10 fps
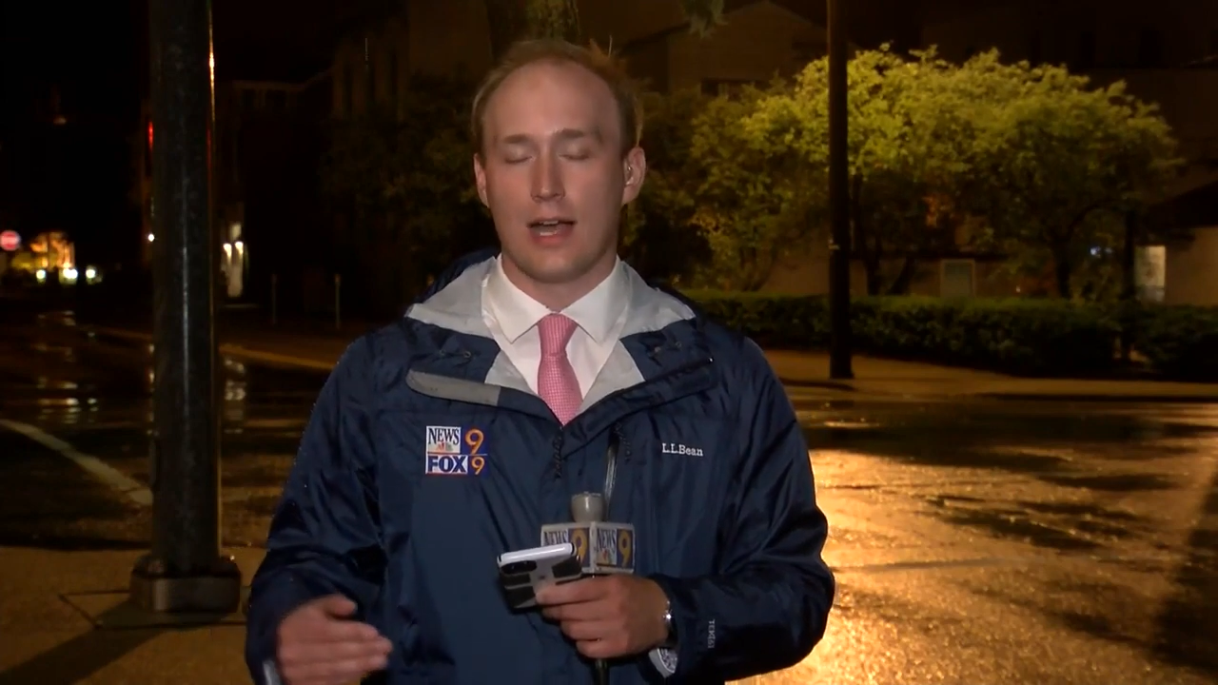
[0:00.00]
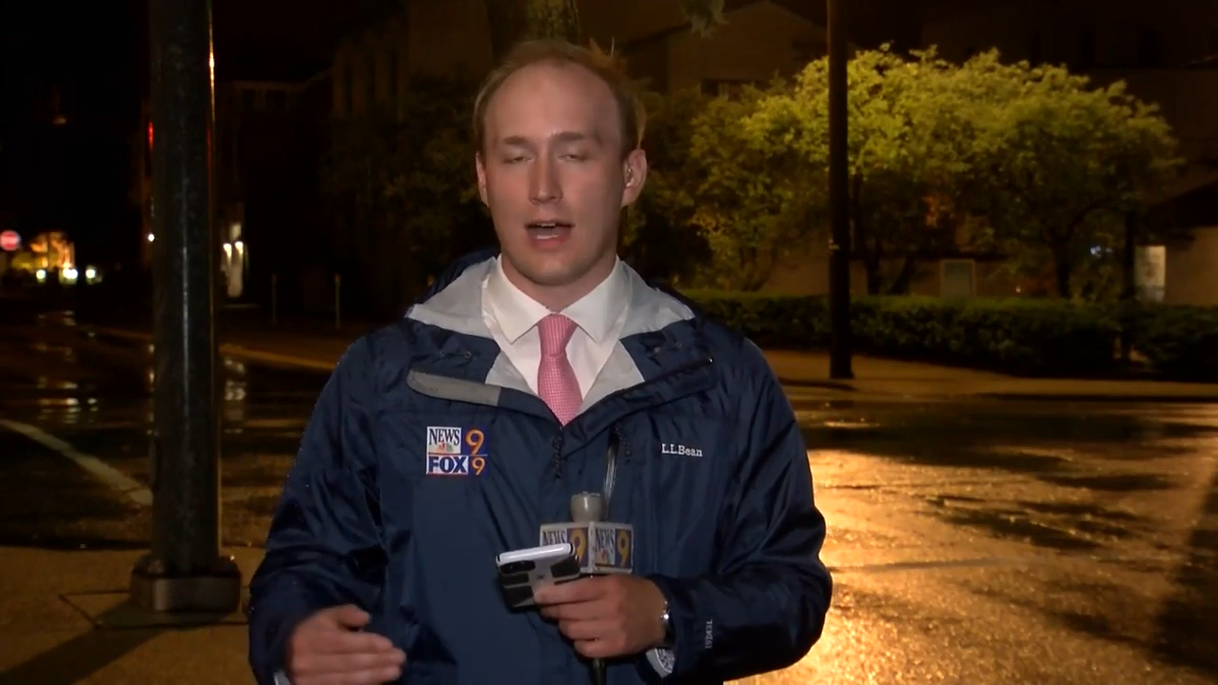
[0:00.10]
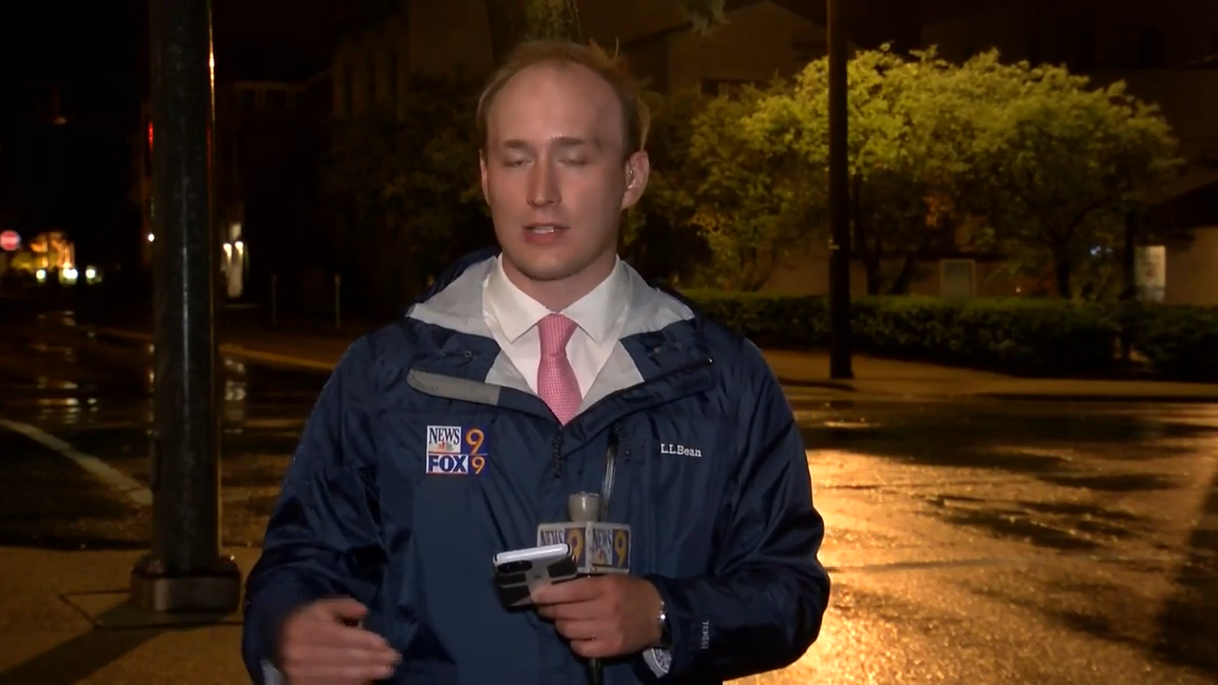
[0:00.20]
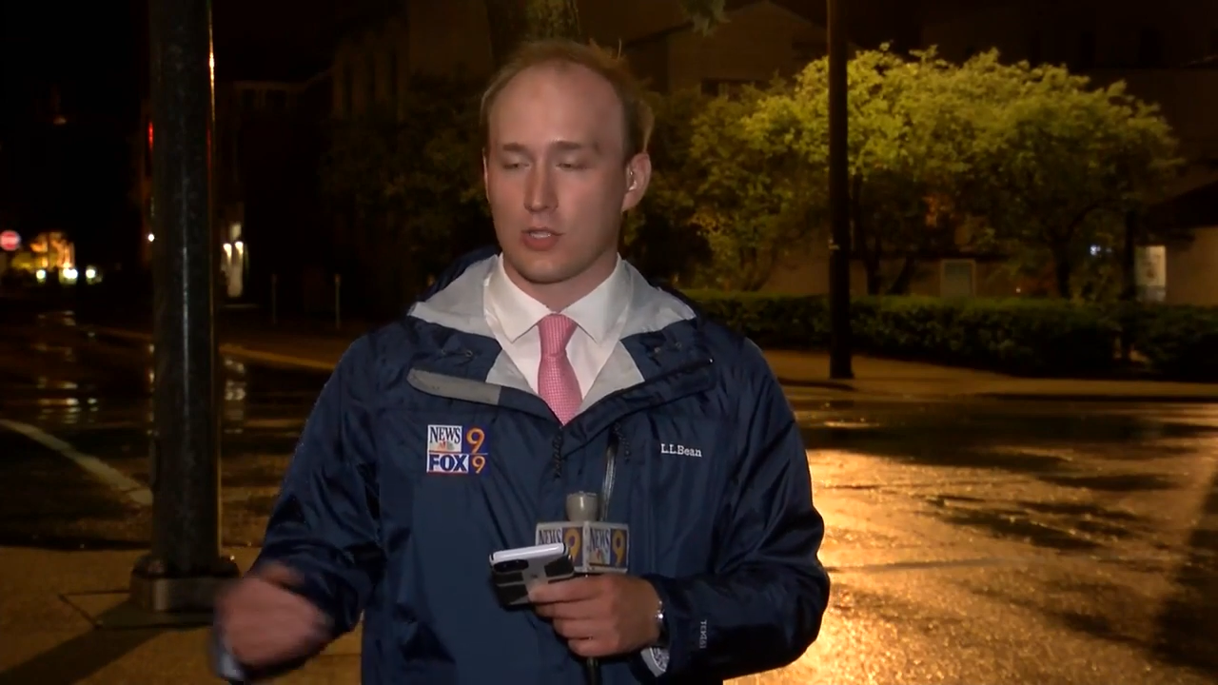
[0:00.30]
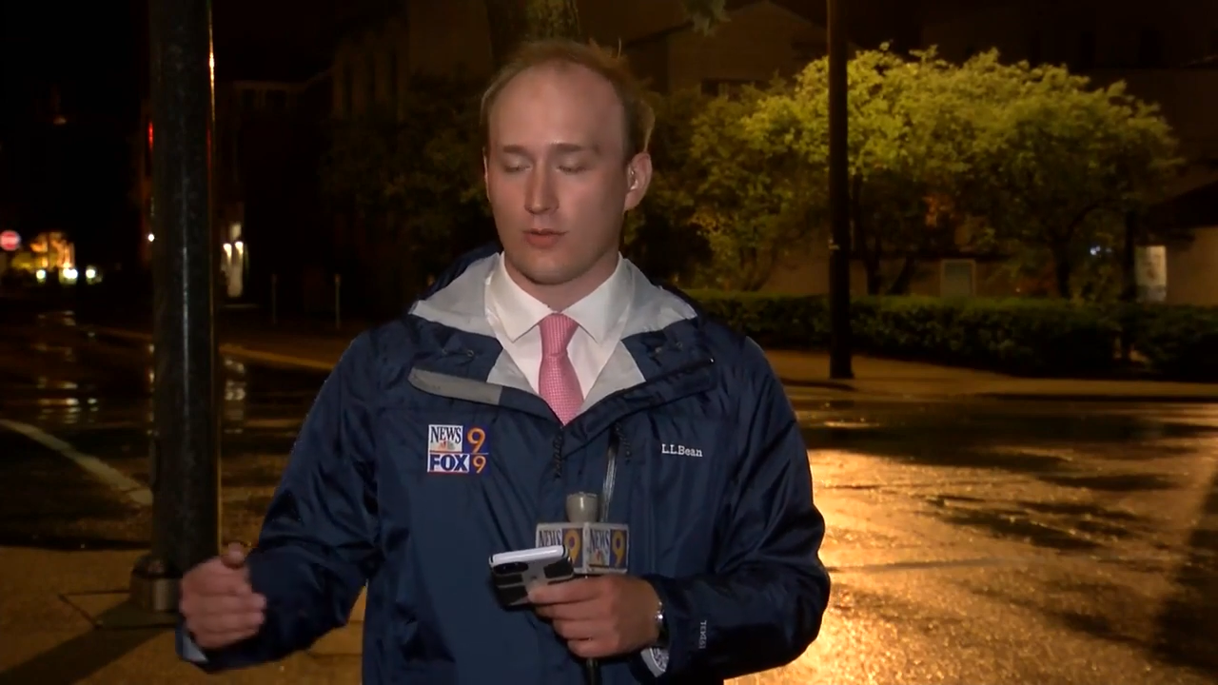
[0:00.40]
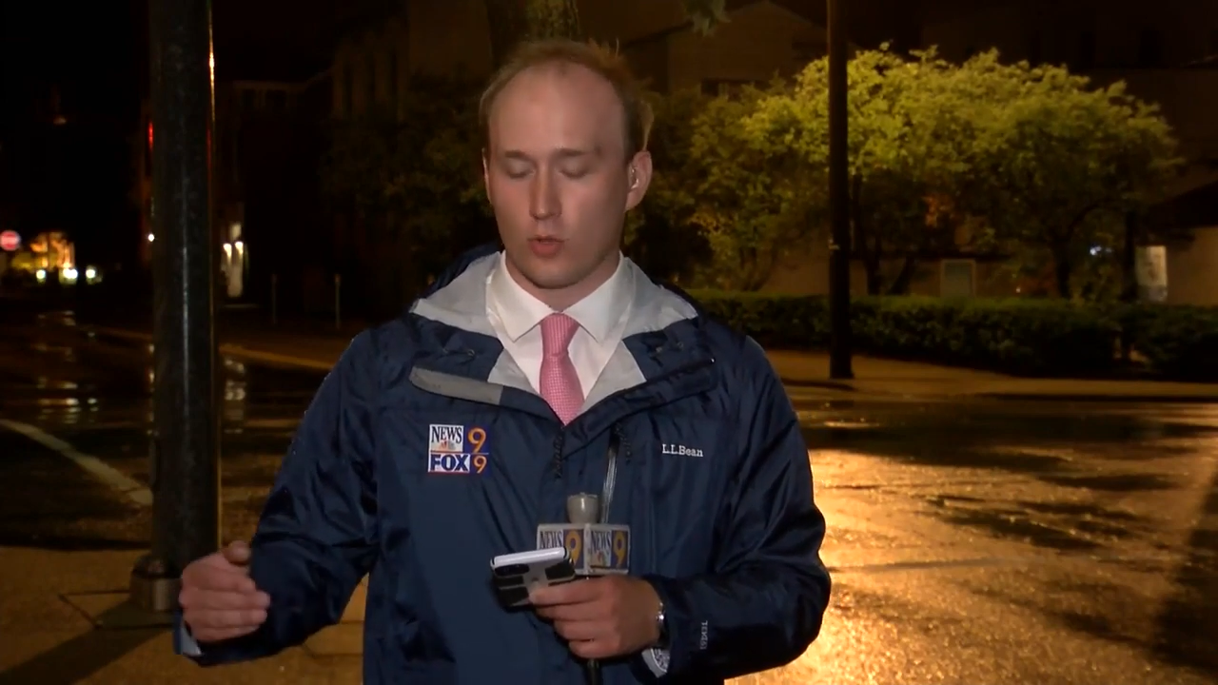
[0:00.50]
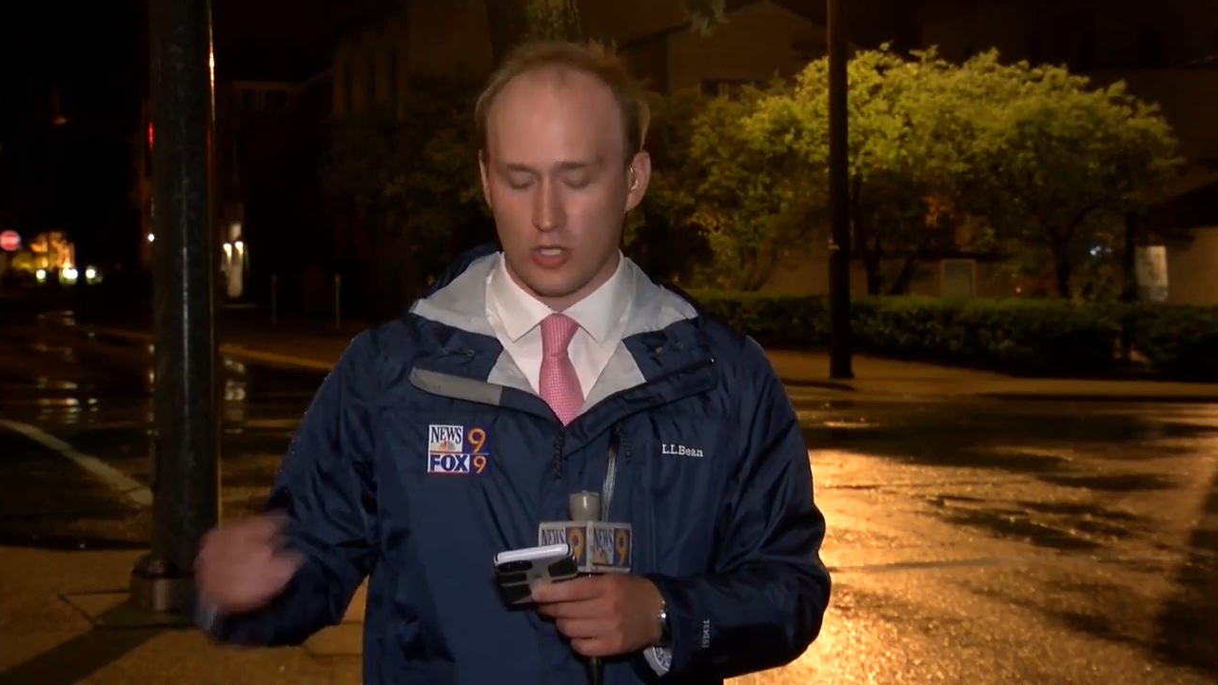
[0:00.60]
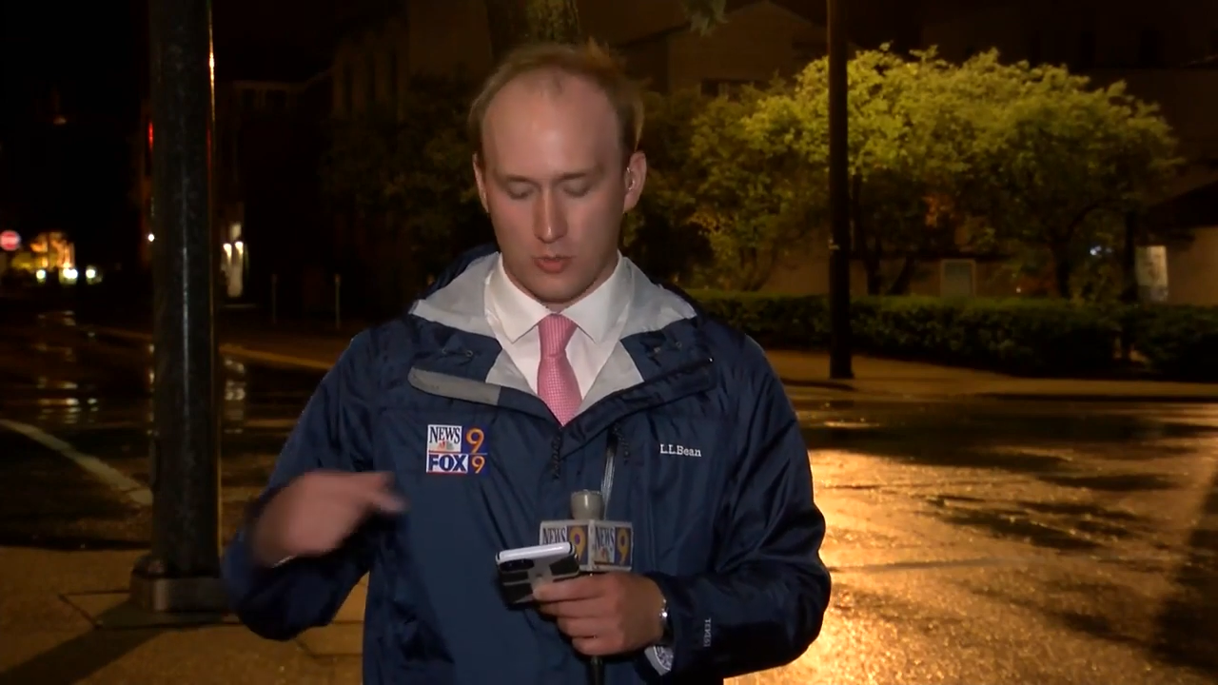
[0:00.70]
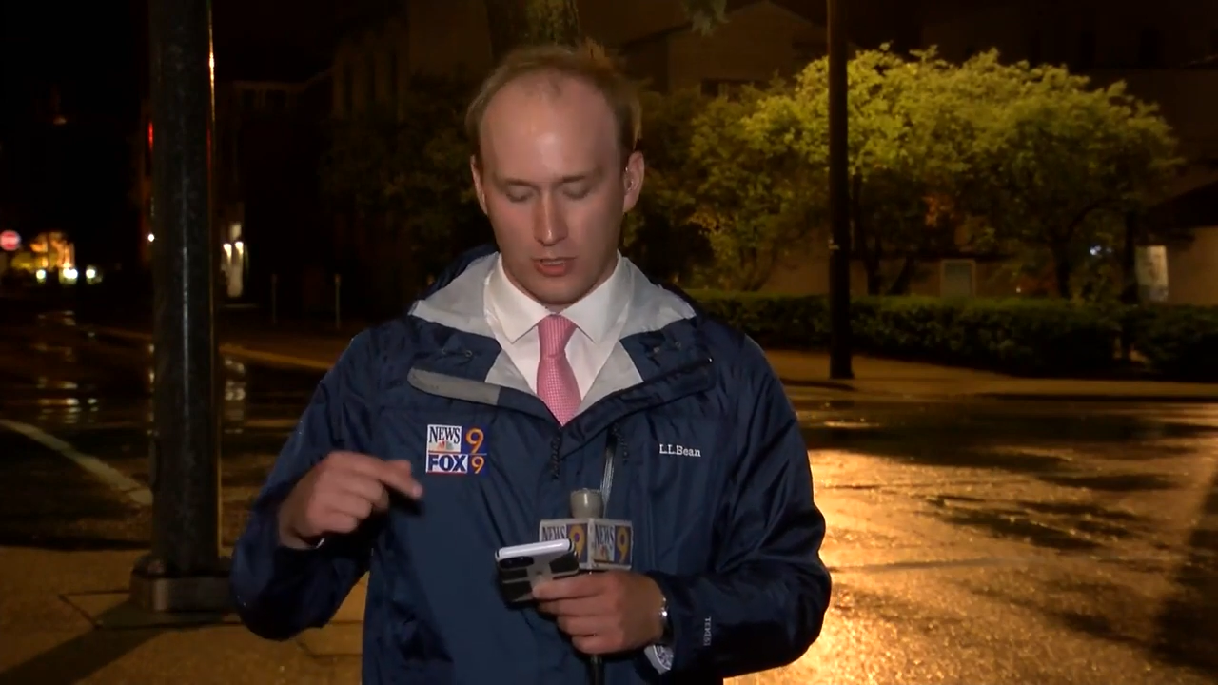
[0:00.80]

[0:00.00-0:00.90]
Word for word: Uh, so, of course,